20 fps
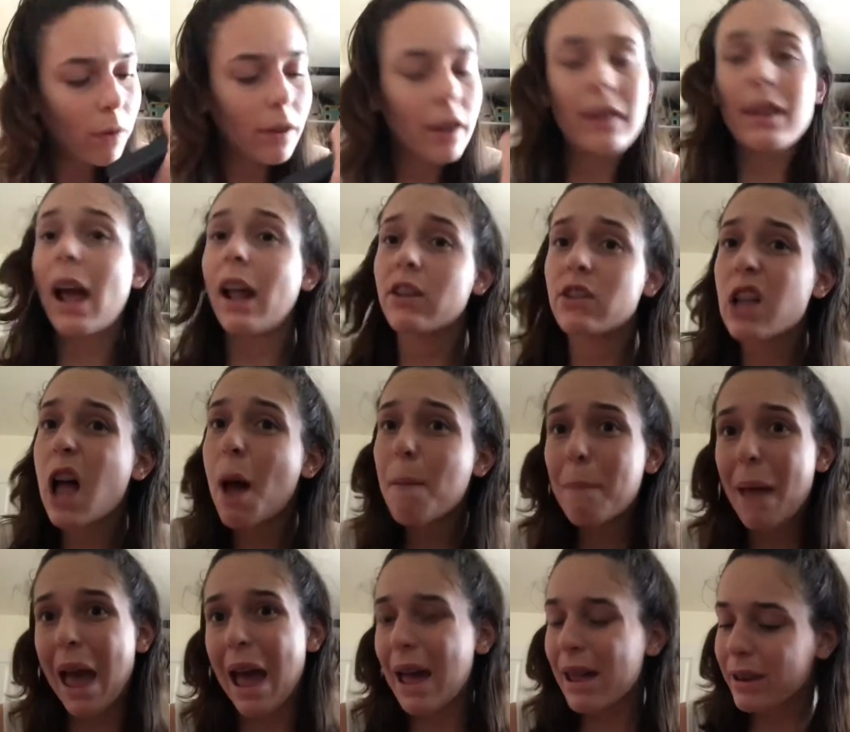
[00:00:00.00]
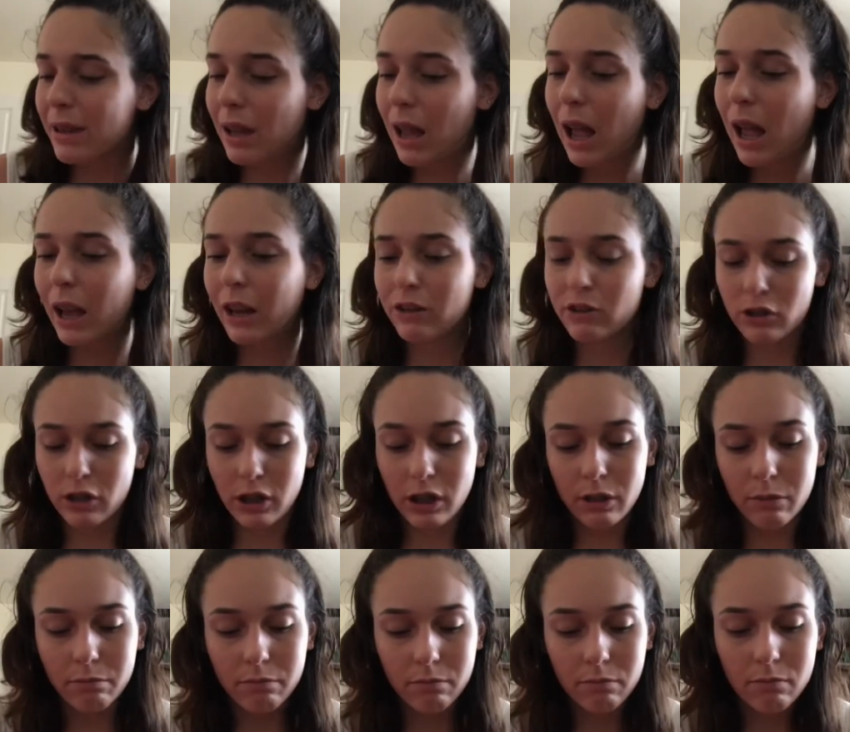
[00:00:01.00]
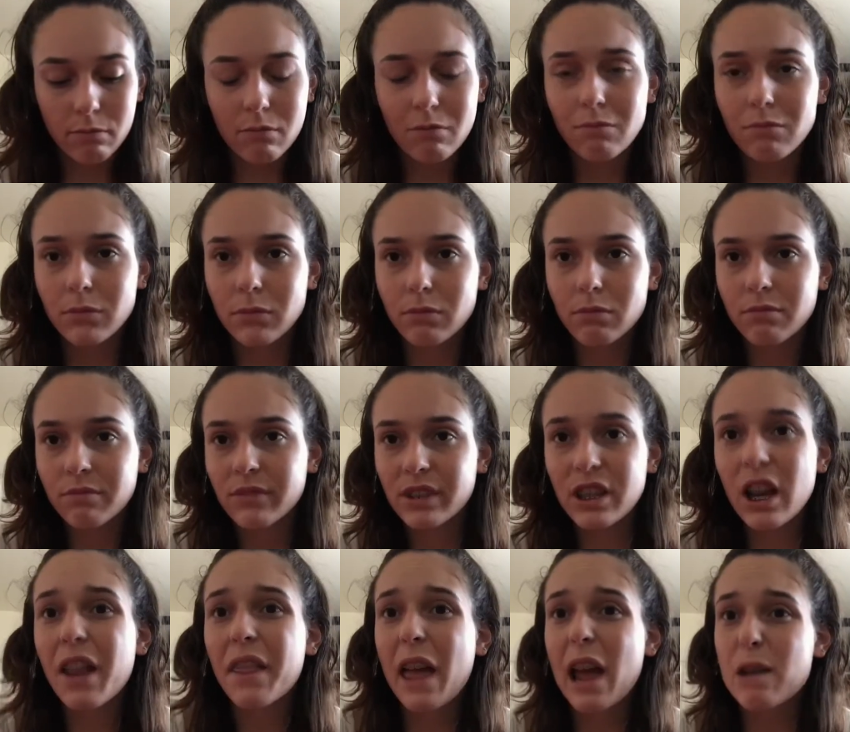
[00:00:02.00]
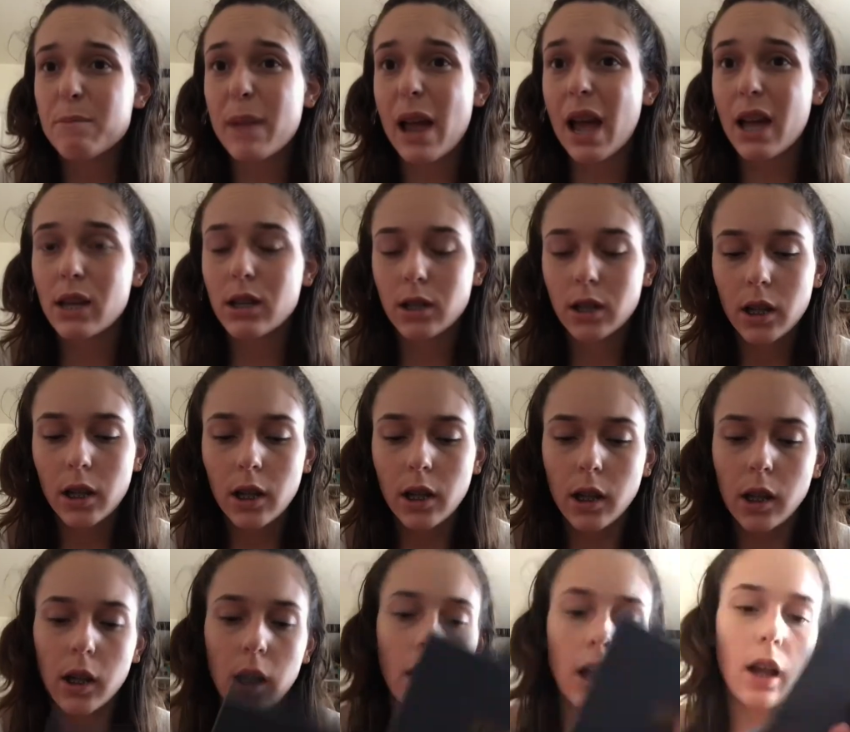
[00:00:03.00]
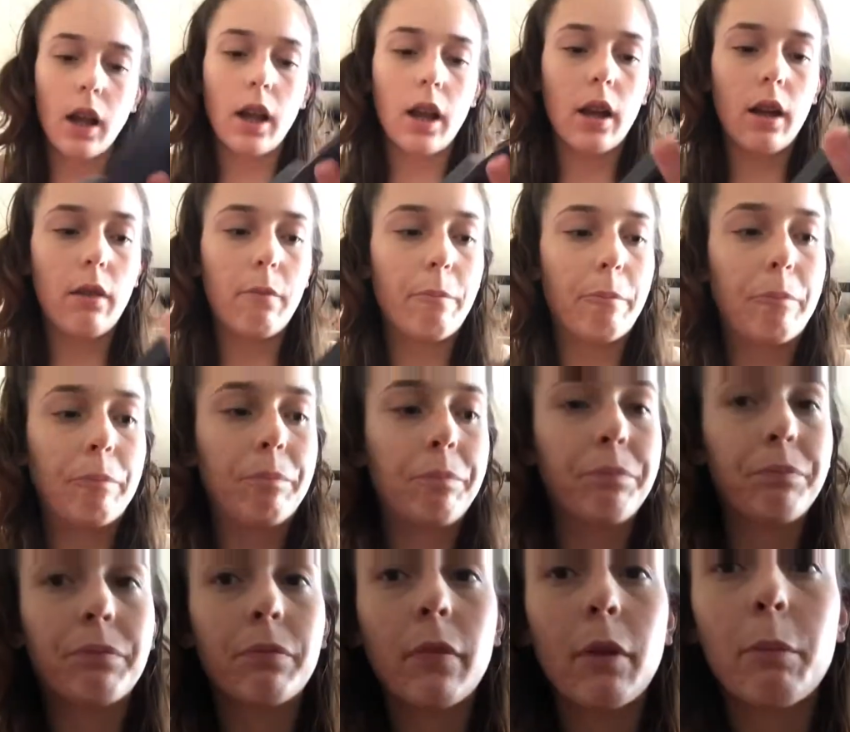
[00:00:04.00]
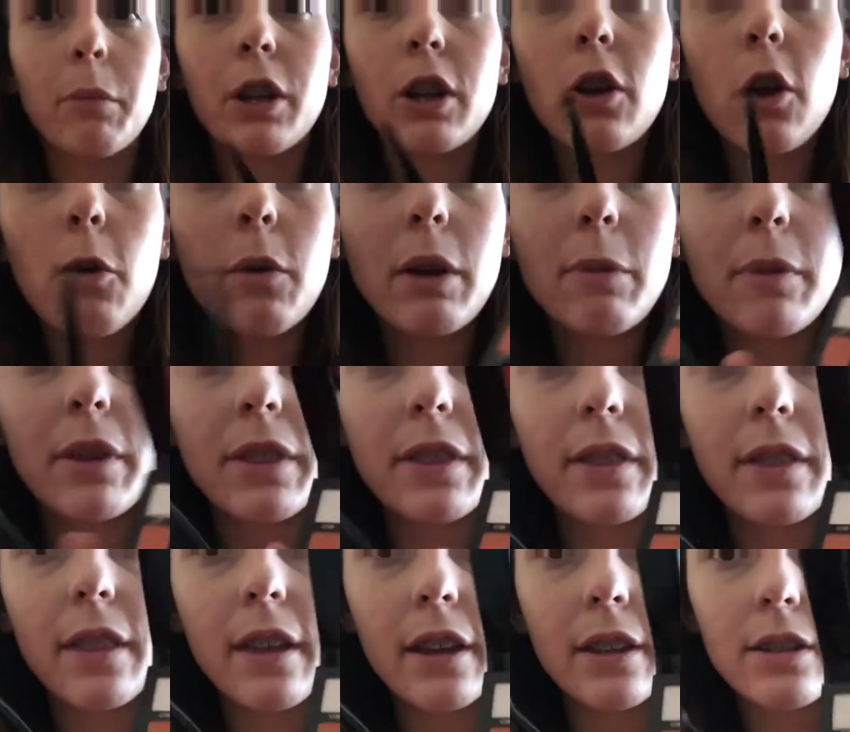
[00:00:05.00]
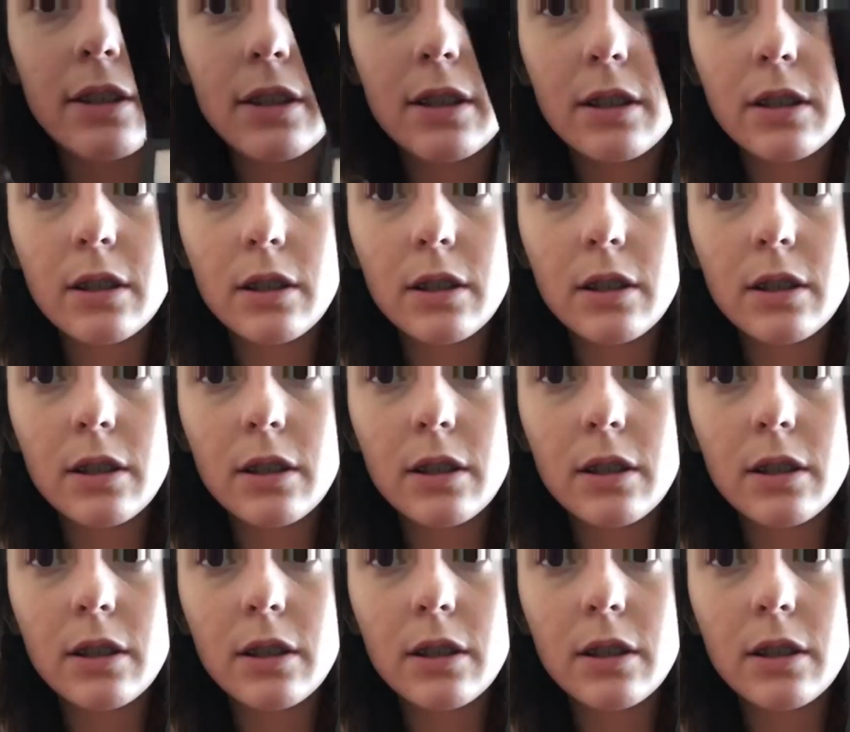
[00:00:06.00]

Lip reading: That's not bad, actually. It's not that bad. I'm gonna go in with this